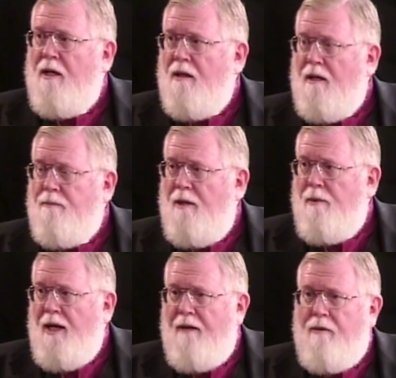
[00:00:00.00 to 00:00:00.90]
that
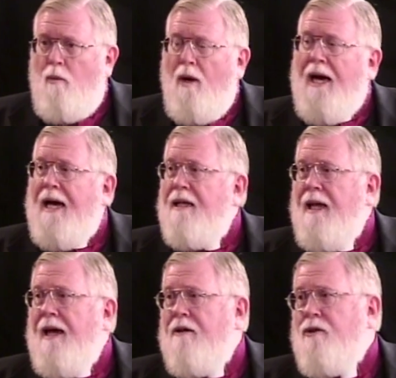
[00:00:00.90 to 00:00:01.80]
people have a wide
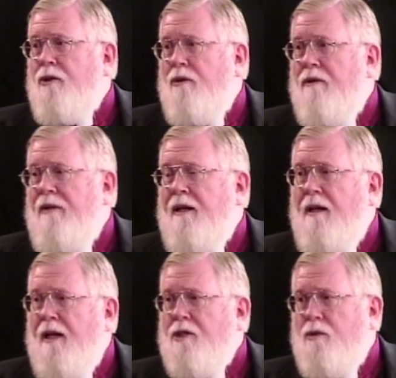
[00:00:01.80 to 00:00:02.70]
latitude of
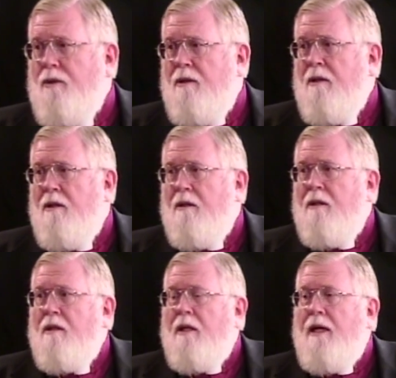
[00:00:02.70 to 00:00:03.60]
intellectual
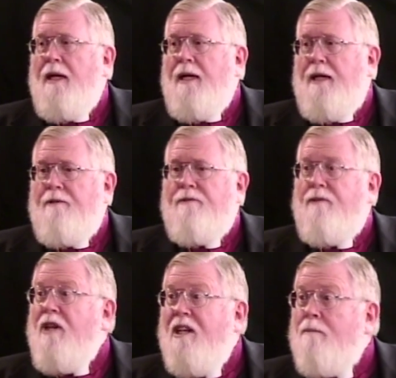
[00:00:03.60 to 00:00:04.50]

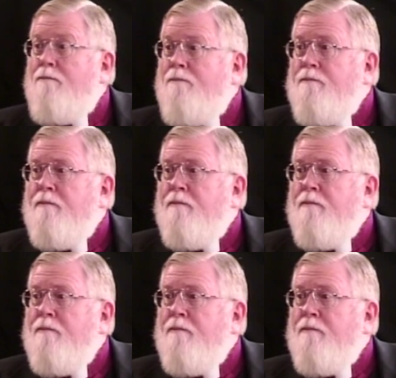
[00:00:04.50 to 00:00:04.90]
freedom,